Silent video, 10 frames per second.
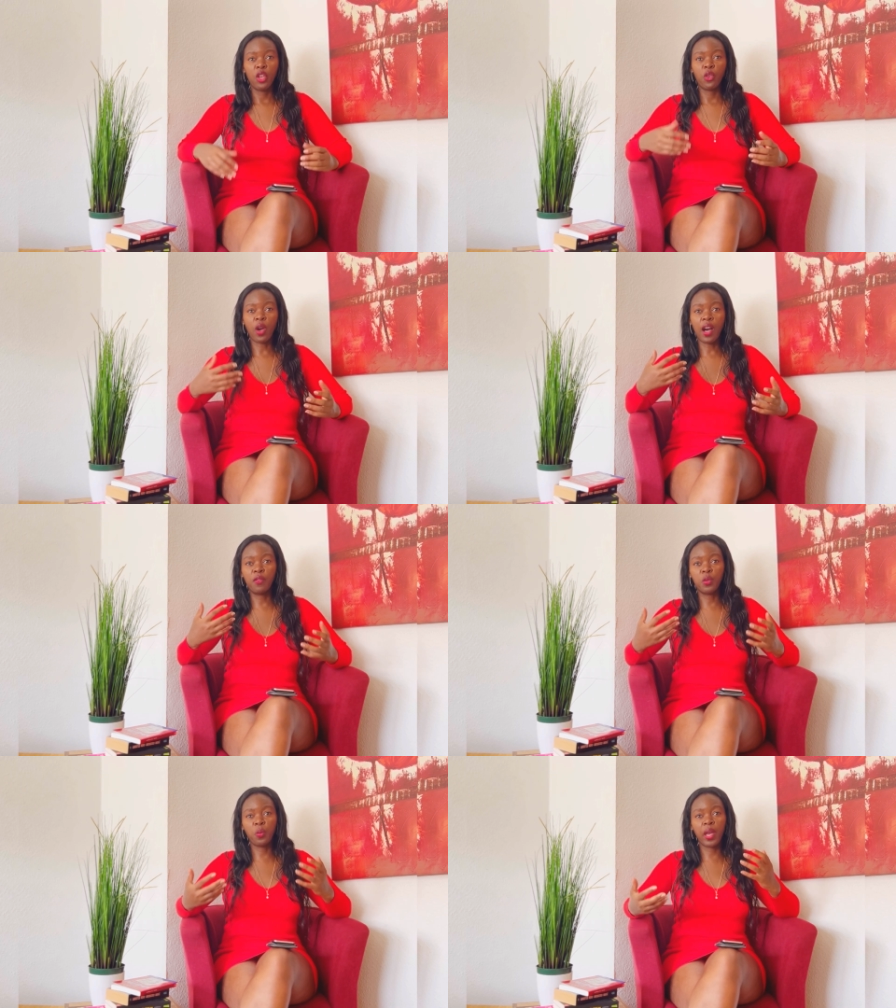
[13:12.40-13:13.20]
You
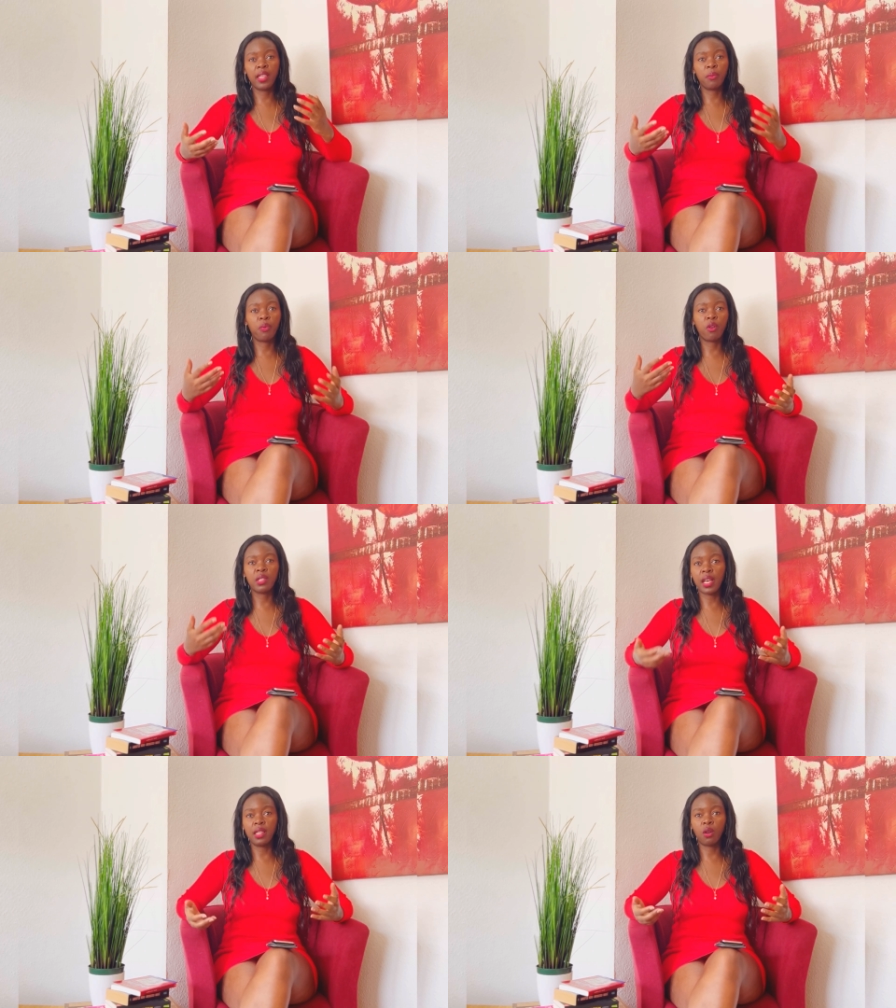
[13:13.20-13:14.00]
have to weigh the
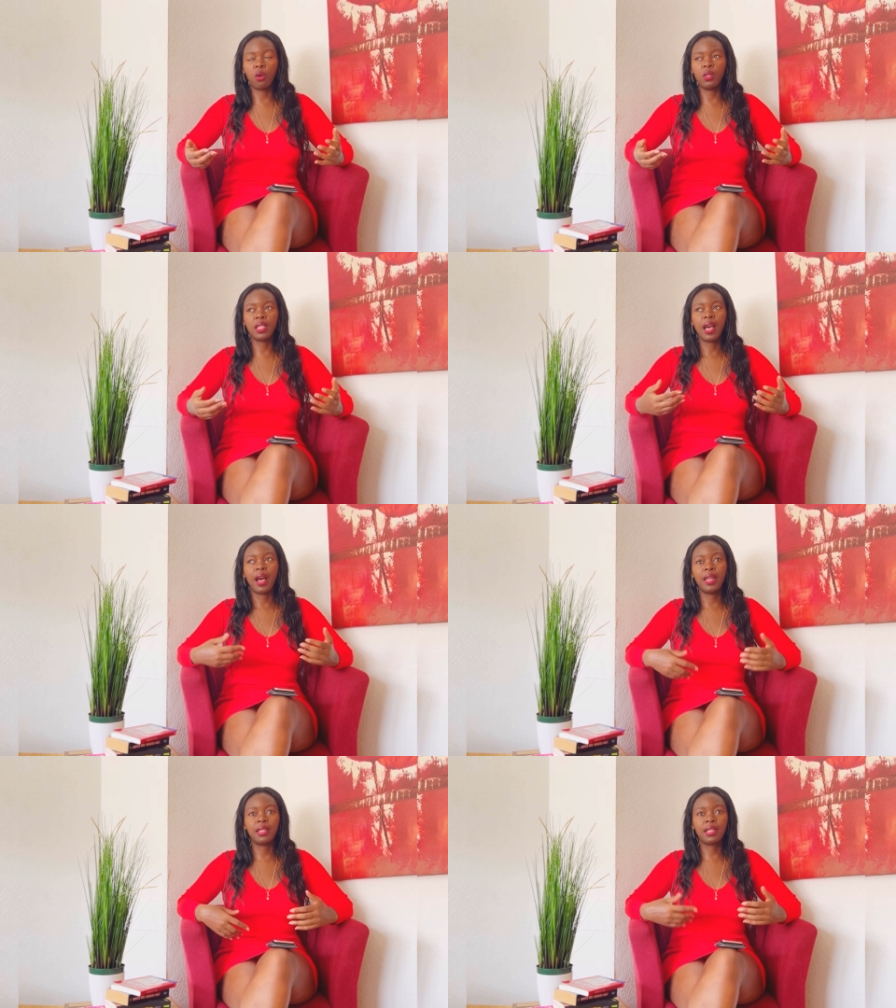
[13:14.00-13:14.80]
pros and the cons
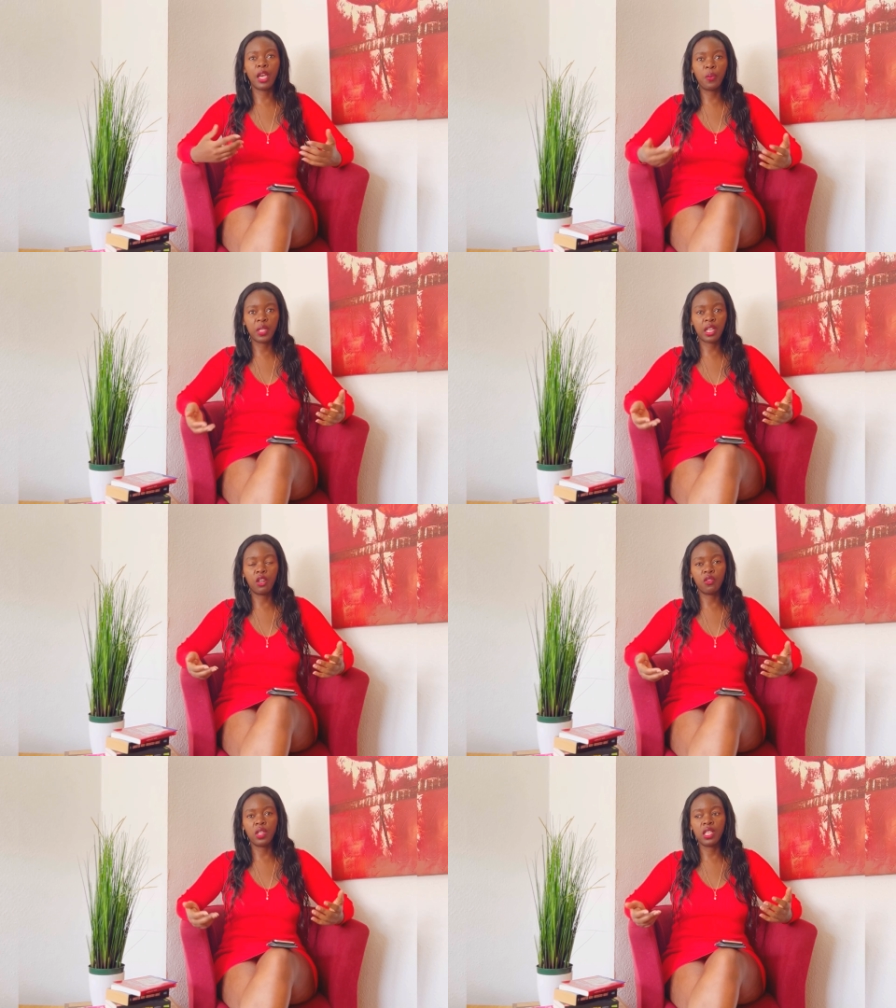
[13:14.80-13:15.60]
and decide which
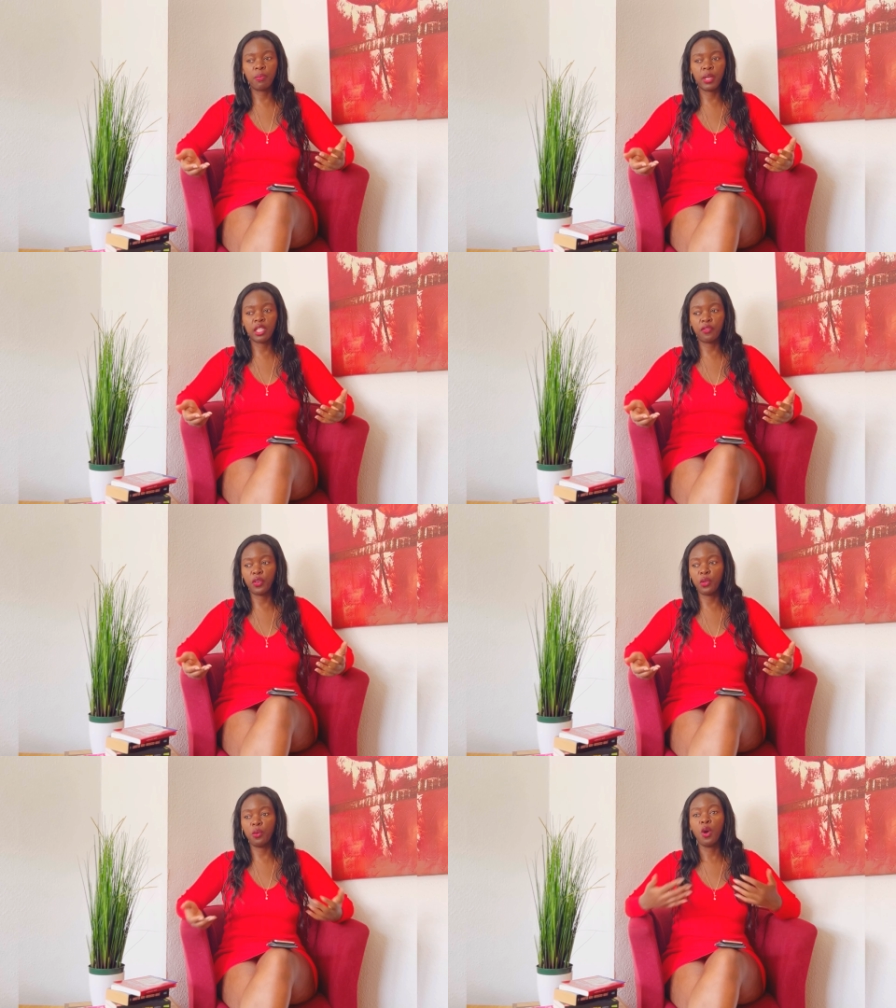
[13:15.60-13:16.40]
country is better
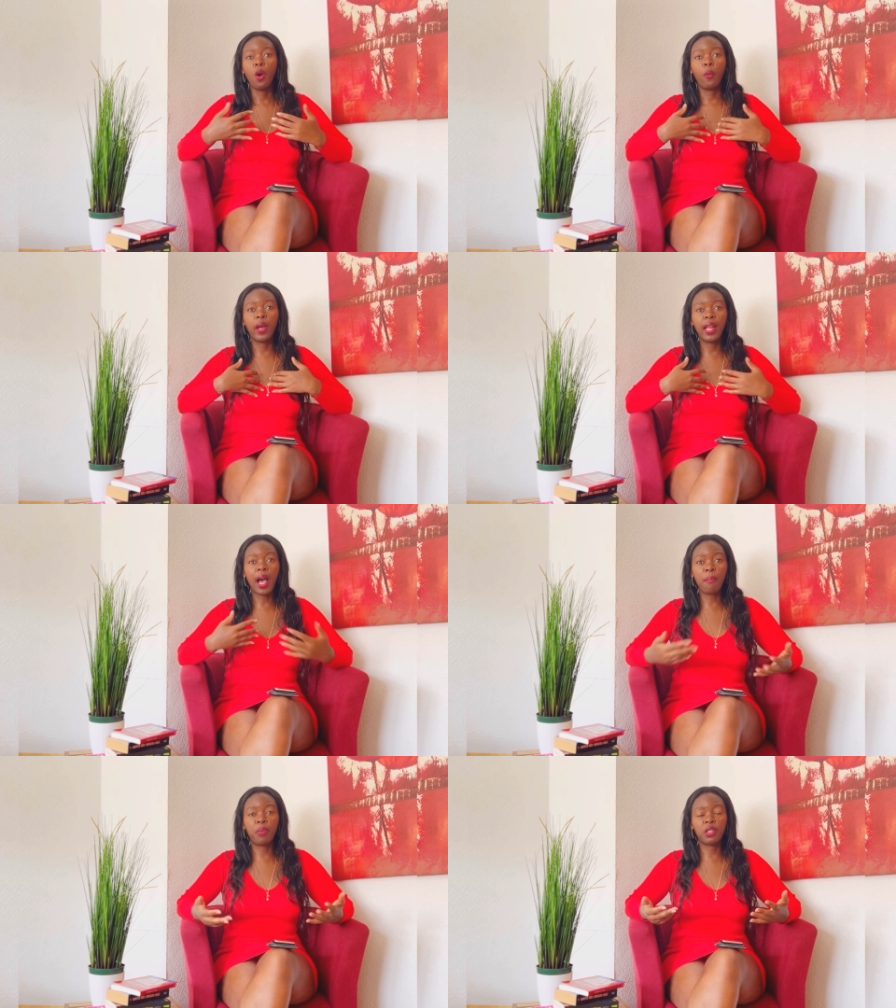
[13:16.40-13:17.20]
for you. Well,
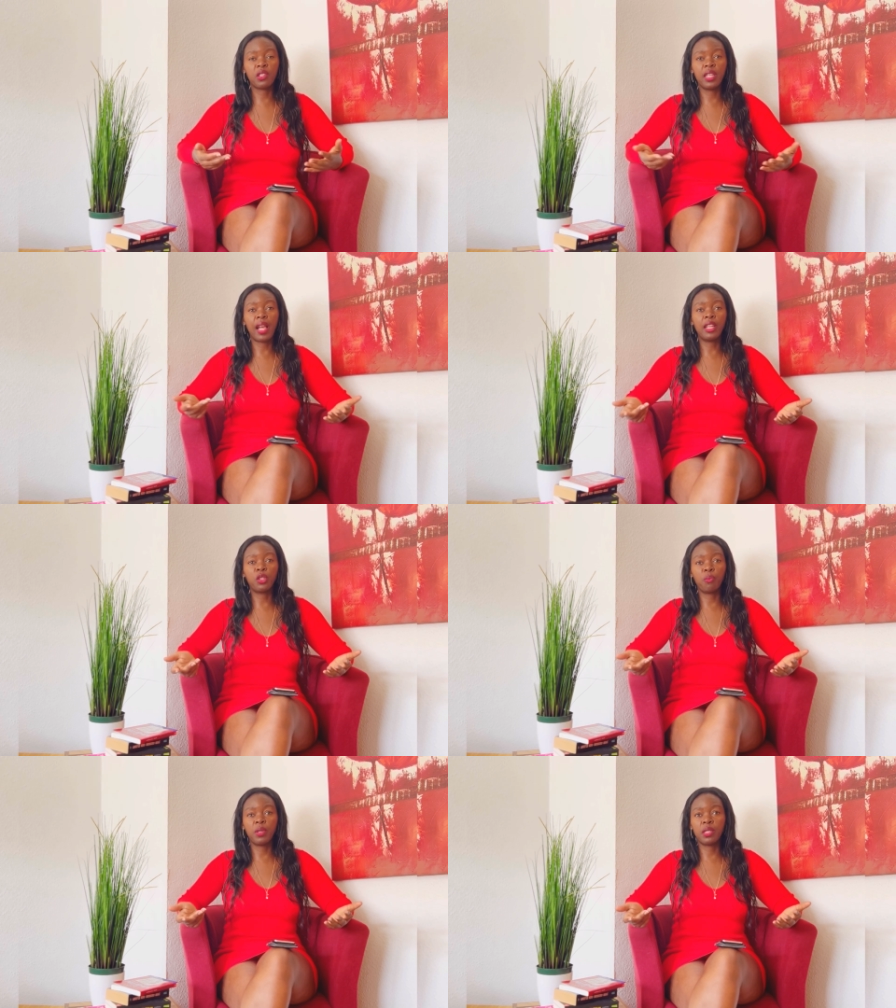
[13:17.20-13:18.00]
I'm personally a
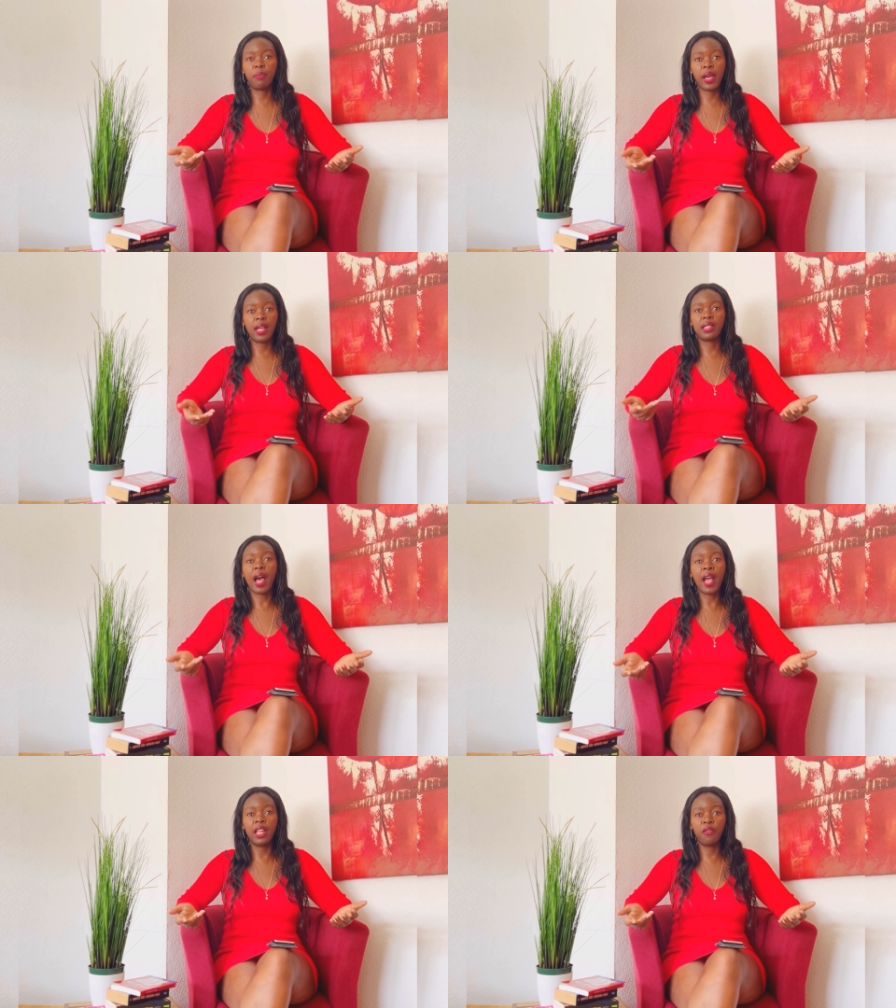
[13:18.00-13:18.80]
little bit biased.
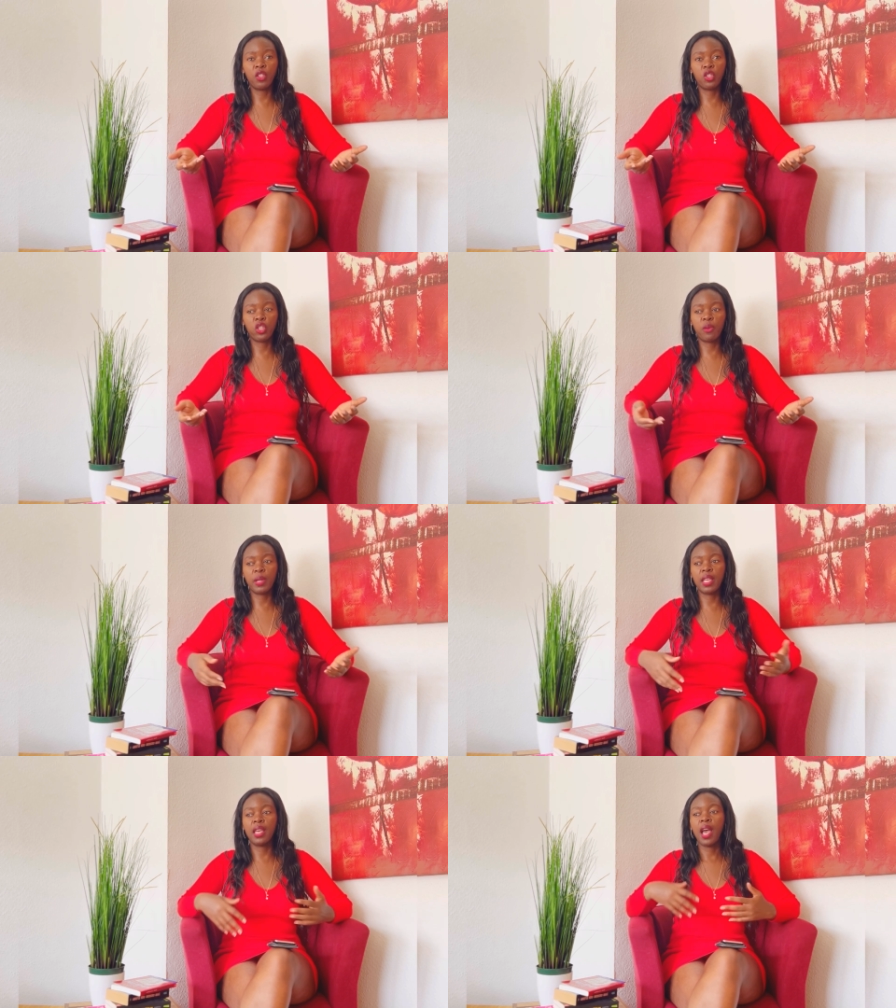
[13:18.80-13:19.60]
I live in
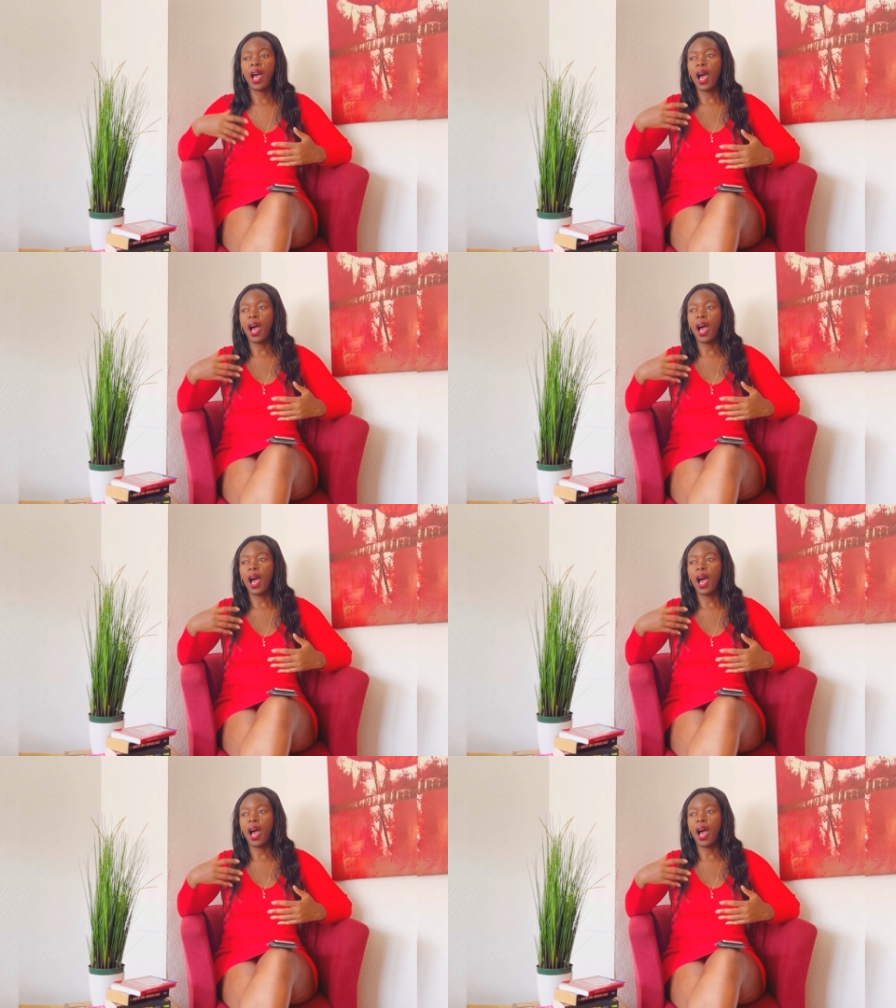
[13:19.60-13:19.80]
Germany.